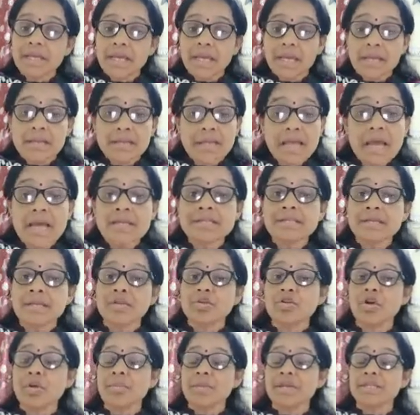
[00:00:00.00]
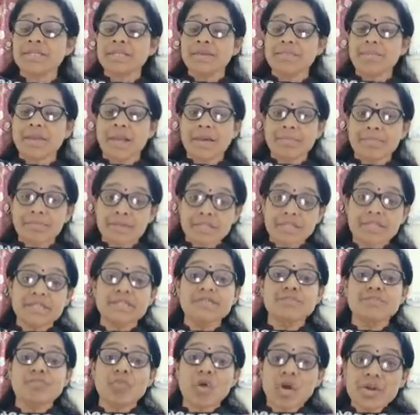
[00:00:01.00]
India's economic development
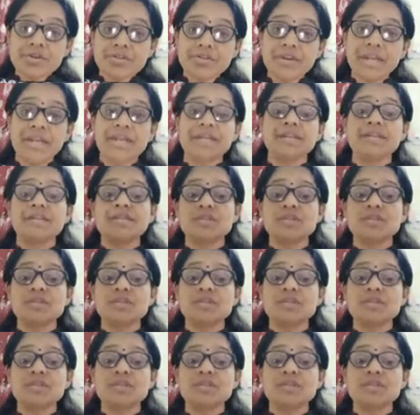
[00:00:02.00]
is moderate,